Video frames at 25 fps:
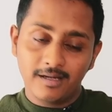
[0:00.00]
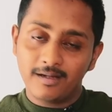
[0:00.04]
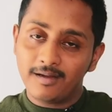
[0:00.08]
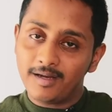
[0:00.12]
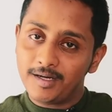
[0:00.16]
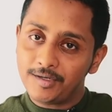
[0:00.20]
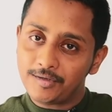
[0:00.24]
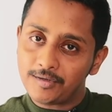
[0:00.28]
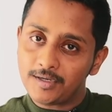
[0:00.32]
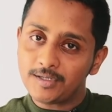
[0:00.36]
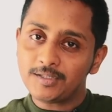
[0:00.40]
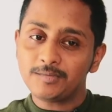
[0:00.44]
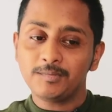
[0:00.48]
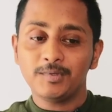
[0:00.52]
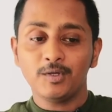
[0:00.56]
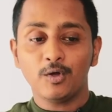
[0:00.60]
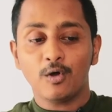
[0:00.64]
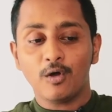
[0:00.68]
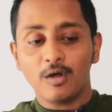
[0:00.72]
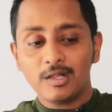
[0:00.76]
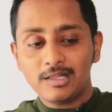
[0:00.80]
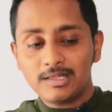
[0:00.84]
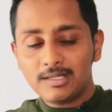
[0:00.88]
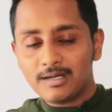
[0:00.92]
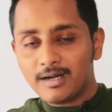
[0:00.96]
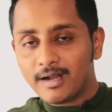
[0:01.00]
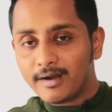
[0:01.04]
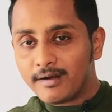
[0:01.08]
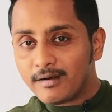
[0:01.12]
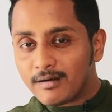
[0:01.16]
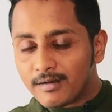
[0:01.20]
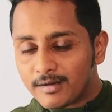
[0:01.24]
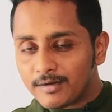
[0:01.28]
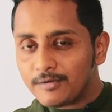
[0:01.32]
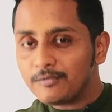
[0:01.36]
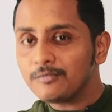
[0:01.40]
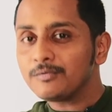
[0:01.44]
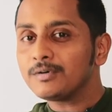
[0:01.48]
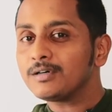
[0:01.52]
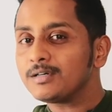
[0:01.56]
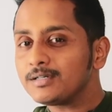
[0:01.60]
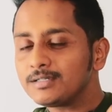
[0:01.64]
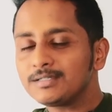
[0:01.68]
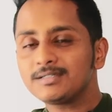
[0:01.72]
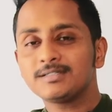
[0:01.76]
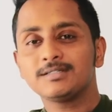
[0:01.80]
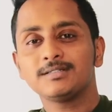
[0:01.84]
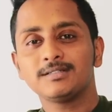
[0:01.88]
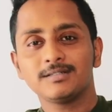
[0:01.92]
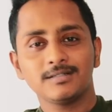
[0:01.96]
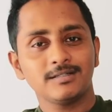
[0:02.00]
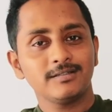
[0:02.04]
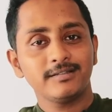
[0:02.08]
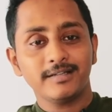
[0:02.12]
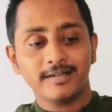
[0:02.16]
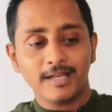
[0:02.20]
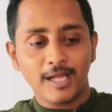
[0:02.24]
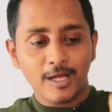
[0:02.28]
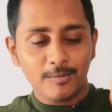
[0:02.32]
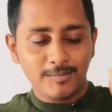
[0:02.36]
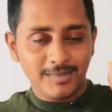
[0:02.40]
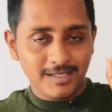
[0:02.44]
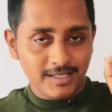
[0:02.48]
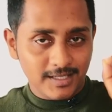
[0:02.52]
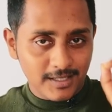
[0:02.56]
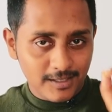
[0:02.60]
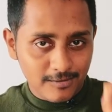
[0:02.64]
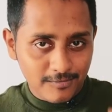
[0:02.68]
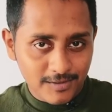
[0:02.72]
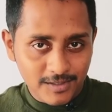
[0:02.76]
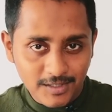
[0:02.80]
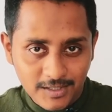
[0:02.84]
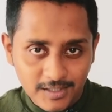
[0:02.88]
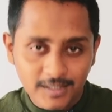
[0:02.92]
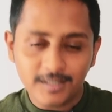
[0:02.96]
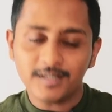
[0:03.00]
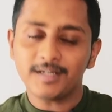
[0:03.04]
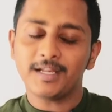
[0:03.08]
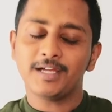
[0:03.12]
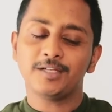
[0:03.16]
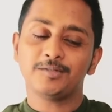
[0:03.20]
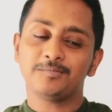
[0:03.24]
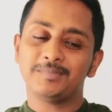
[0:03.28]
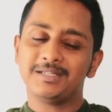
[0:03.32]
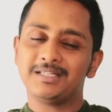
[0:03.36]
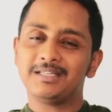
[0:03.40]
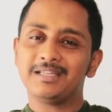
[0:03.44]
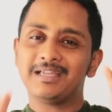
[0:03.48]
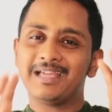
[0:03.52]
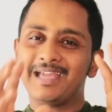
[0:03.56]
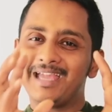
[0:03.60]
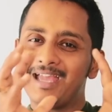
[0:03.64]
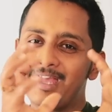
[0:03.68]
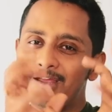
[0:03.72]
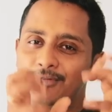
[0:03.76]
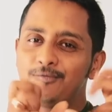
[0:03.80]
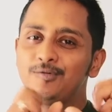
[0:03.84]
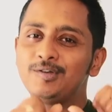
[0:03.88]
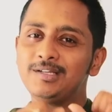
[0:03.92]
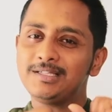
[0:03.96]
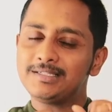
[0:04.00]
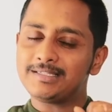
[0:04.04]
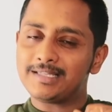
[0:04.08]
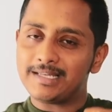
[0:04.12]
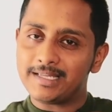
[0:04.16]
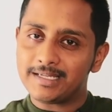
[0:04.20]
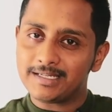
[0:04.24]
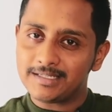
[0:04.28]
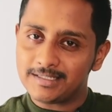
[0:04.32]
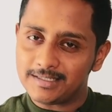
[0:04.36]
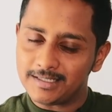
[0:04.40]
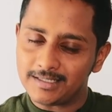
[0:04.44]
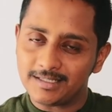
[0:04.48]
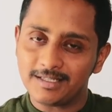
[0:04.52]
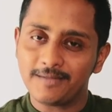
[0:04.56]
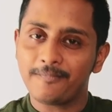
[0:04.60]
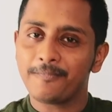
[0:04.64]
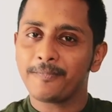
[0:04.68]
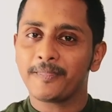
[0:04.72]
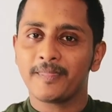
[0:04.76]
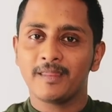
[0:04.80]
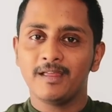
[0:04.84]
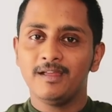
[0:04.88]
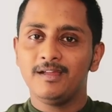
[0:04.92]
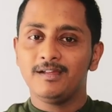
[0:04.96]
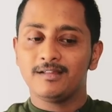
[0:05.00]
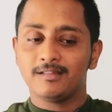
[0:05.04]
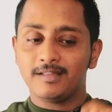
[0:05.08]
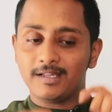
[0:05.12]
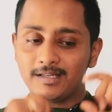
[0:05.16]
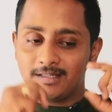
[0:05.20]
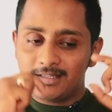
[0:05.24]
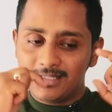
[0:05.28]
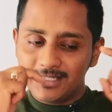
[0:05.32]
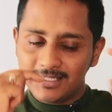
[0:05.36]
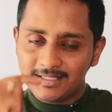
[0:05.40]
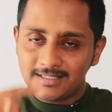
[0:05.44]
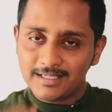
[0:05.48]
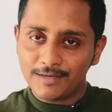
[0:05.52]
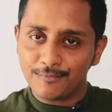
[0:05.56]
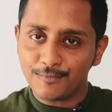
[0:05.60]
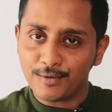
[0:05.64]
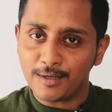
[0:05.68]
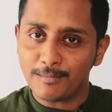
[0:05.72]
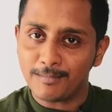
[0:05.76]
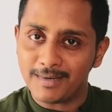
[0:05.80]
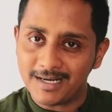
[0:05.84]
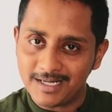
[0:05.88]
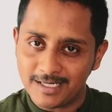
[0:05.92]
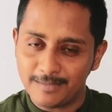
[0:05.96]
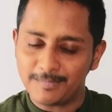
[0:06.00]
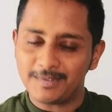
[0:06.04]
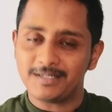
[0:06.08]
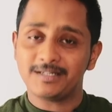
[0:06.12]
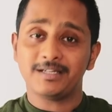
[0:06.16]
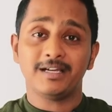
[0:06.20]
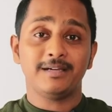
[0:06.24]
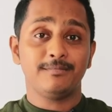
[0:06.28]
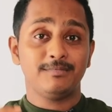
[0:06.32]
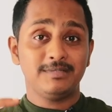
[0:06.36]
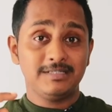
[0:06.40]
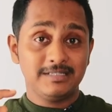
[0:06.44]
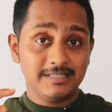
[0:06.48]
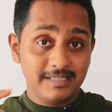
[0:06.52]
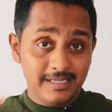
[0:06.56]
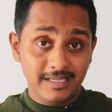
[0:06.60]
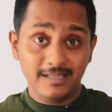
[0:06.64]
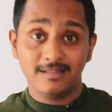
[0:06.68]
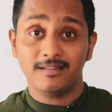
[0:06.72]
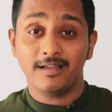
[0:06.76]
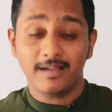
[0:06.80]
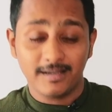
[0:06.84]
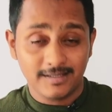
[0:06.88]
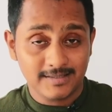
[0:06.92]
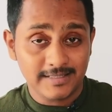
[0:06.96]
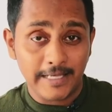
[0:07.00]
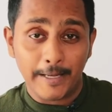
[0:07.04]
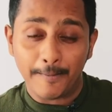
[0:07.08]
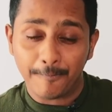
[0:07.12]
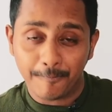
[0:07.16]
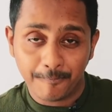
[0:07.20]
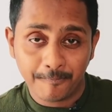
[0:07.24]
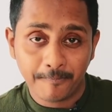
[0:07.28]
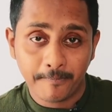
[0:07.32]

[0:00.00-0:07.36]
And trust me, all the one hundred words that have been given here has been carefully selected, that these have come multiple times in the exam.